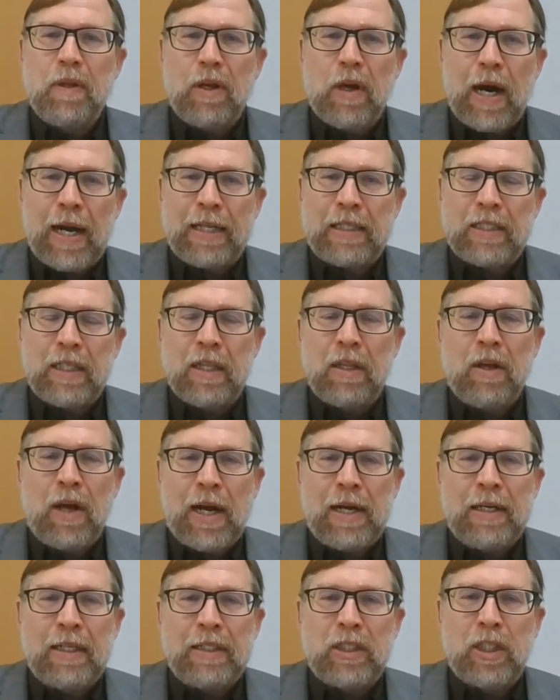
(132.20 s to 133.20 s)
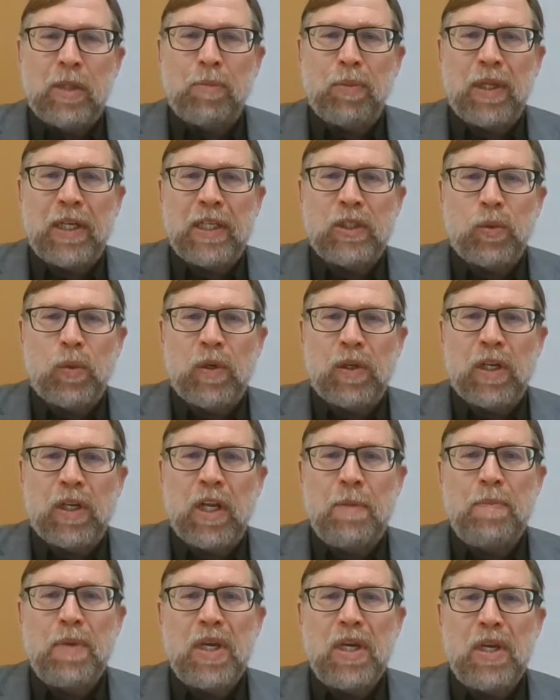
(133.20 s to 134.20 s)
gotten it to the place where it
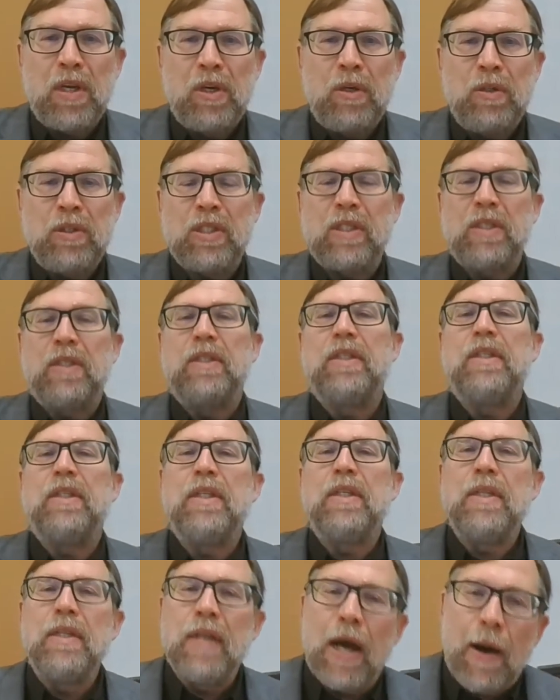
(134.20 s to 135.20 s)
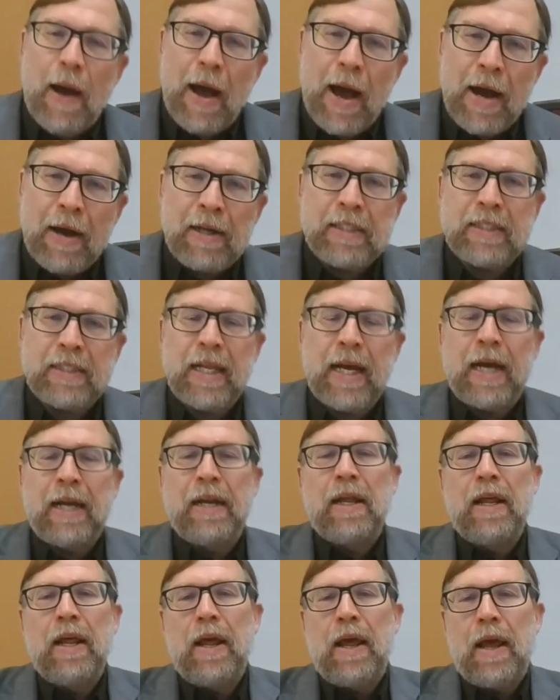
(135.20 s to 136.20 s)
can be used. Now, how does that
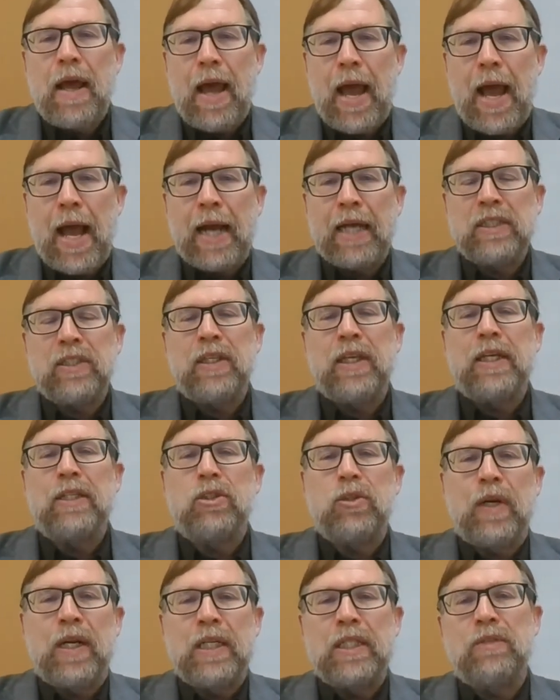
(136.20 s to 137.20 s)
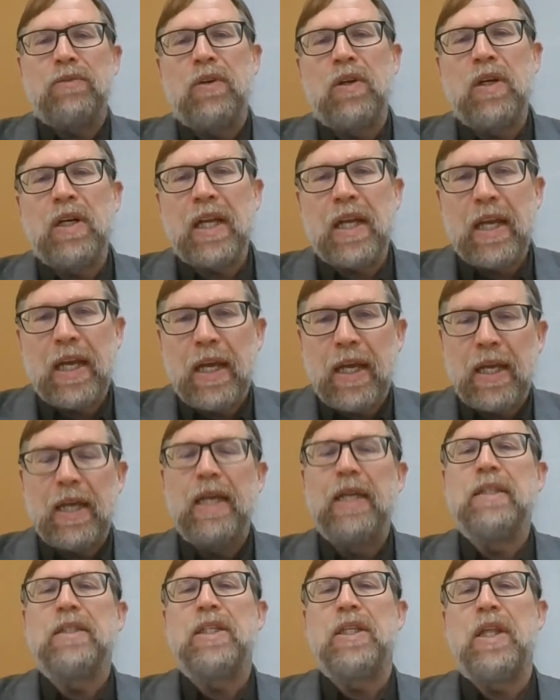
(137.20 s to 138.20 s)
actually get transferred
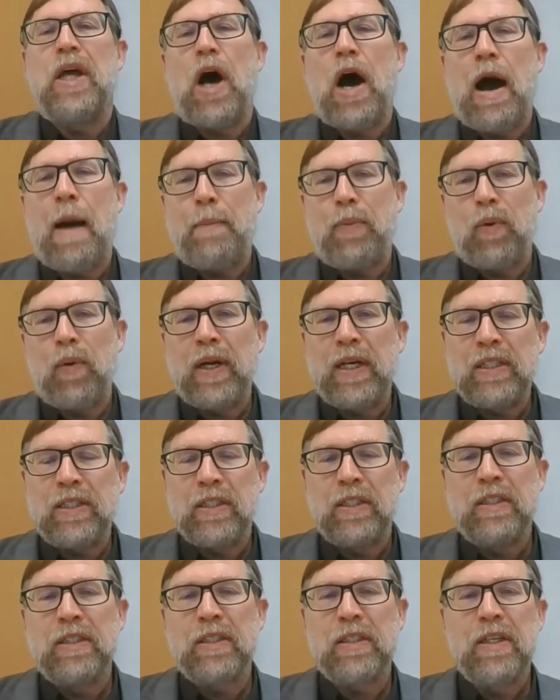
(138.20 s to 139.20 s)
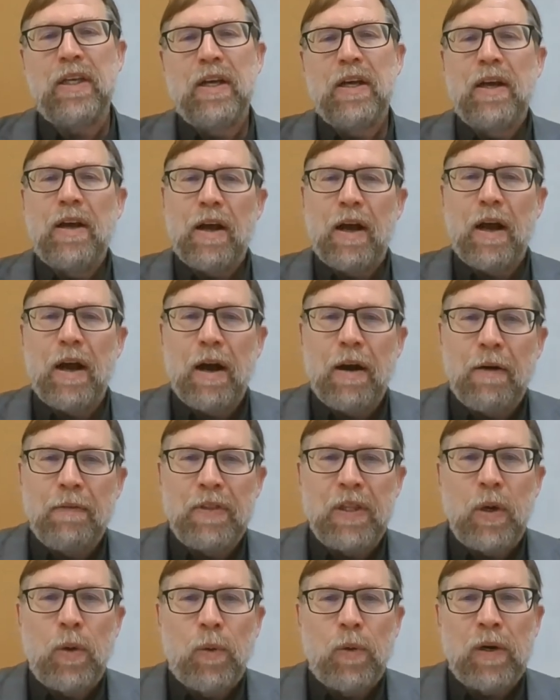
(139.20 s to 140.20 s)
into the operations of
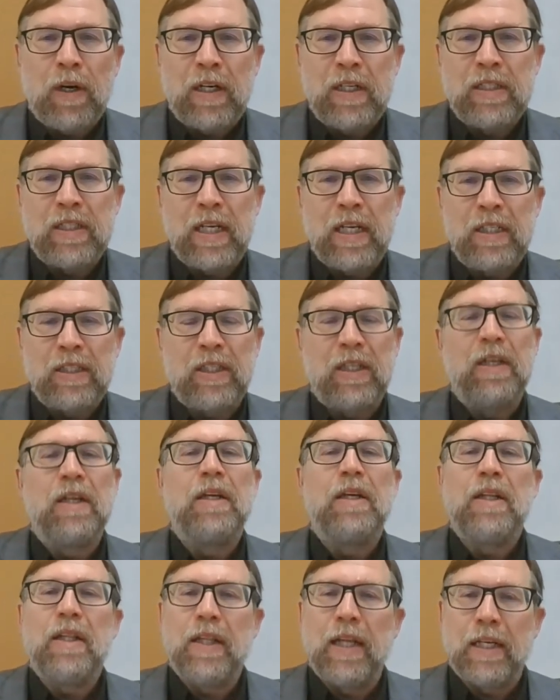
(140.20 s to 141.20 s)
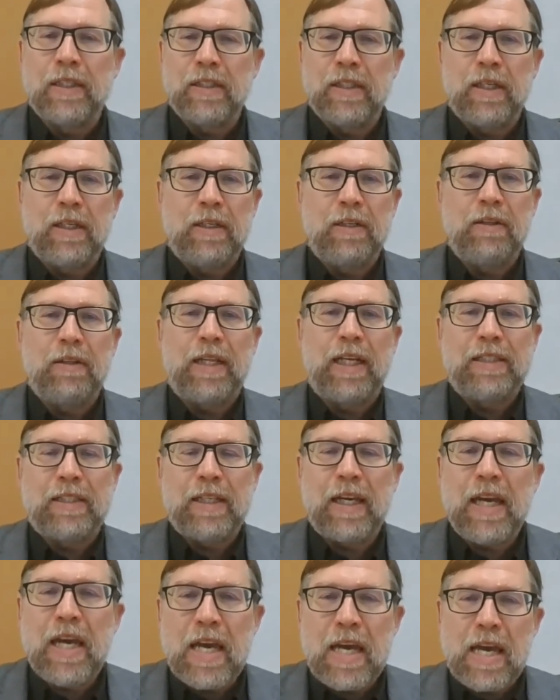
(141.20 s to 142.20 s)
the organization? That's a
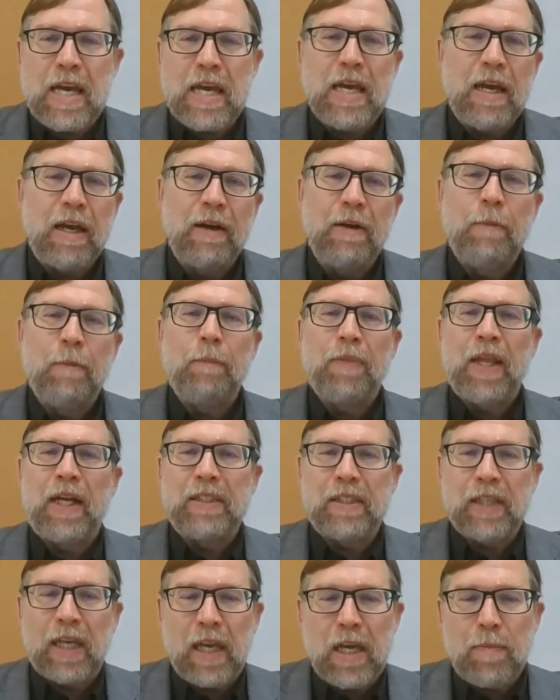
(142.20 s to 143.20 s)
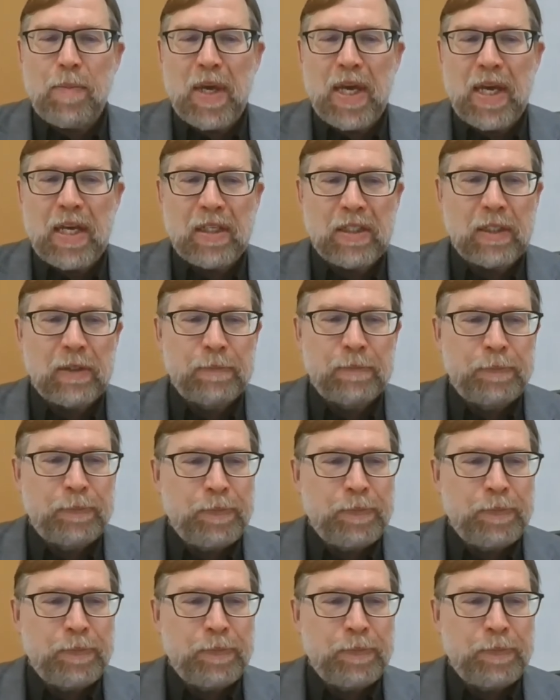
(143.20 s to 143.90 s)
key piece.